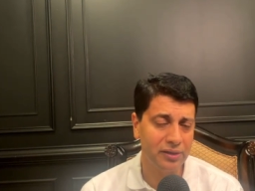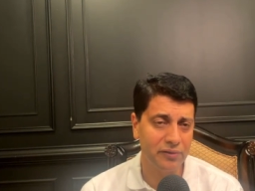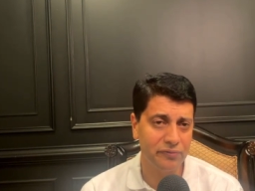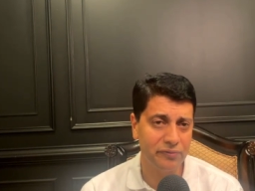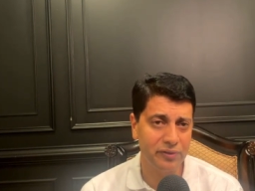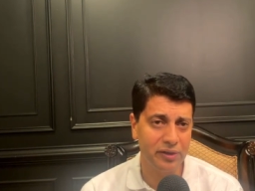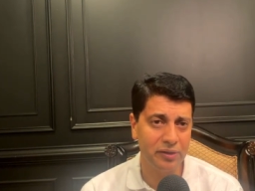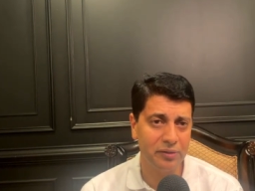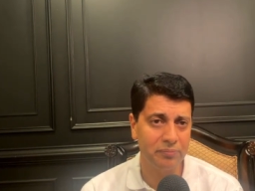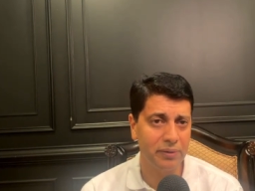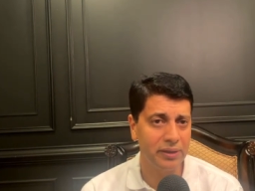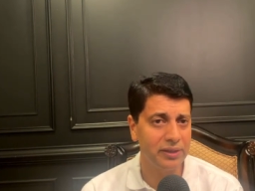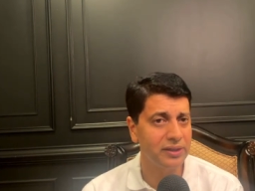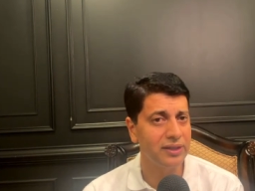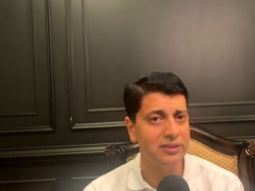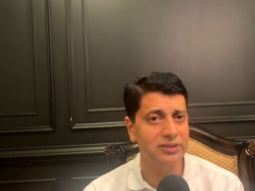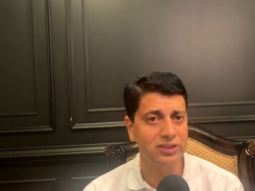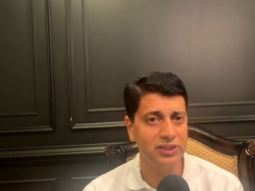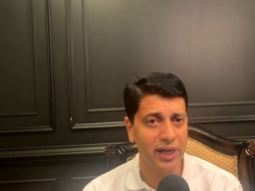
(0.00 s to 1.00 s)
different
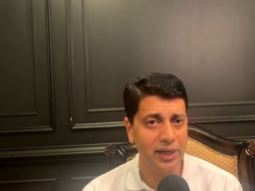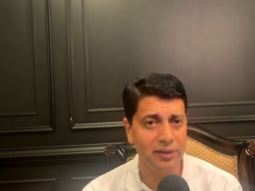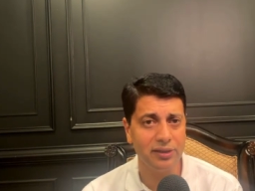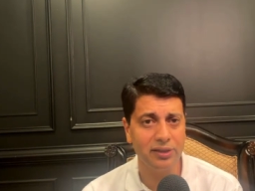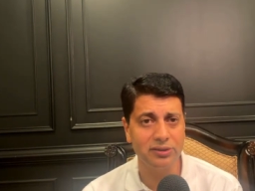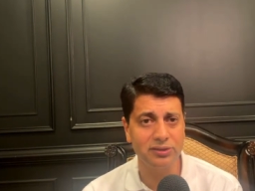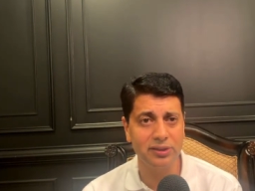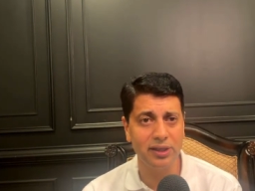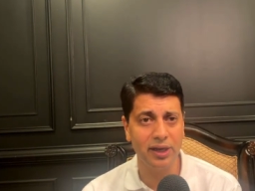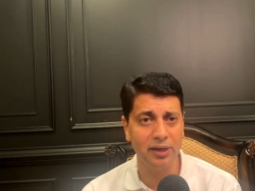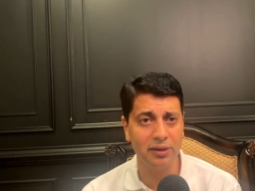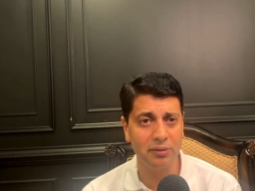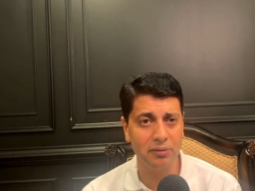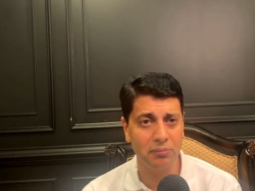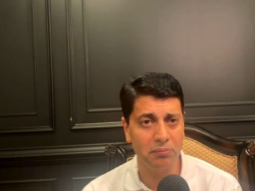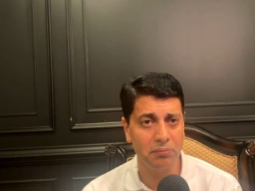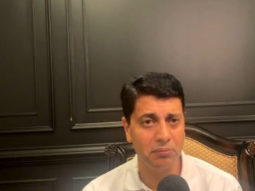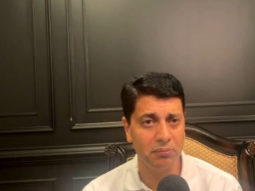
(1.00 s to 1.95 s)
medical scientists that